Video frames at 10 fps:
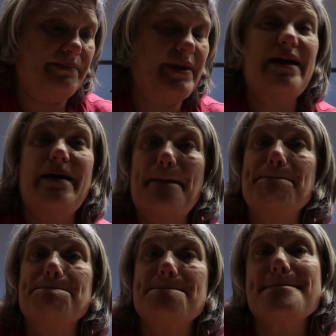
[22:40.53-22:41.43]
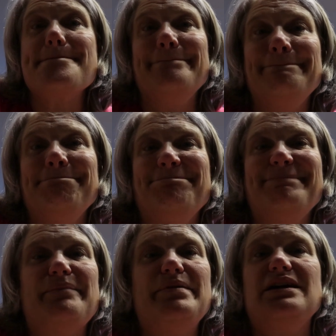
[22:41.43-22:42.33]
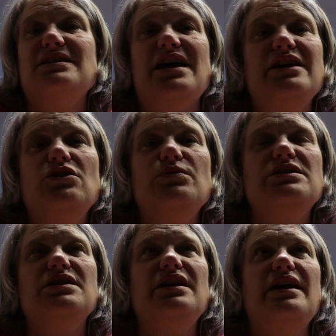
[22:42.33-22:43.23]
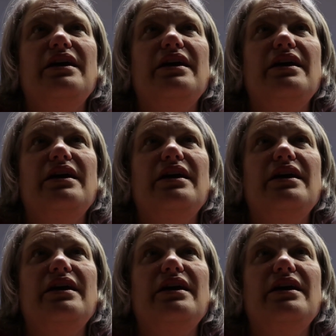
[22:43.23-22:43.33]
yeah, because I know it's gonna